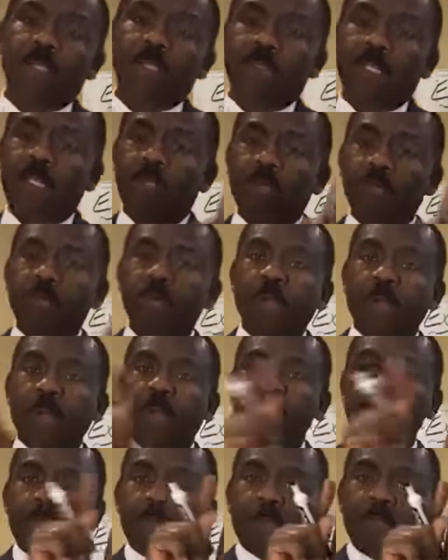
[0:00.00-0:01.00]
So the two
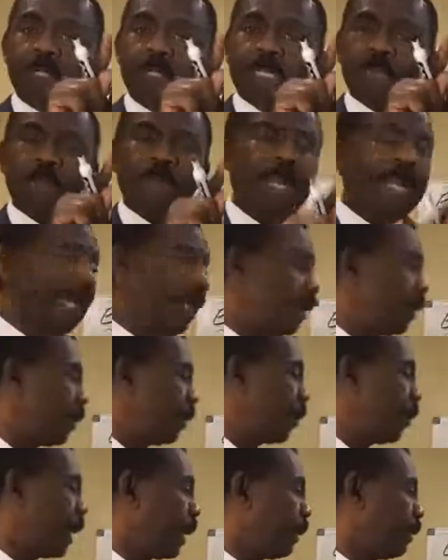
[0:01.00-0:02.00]
numbers multiply,
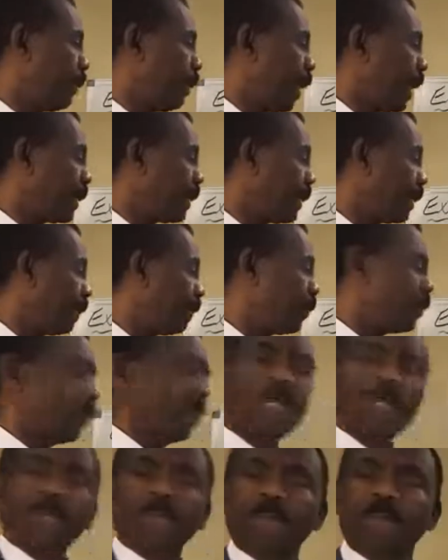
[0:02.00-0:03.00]
you get positive
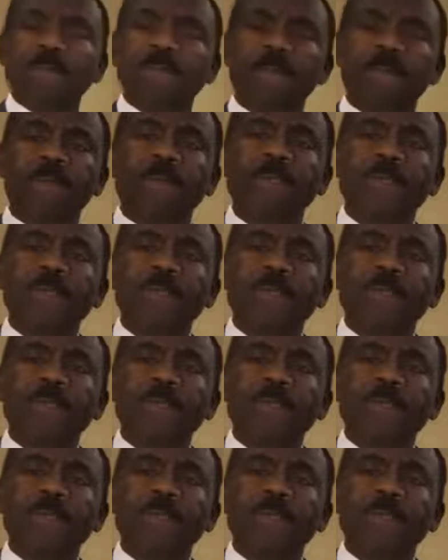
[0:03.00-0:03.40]
12.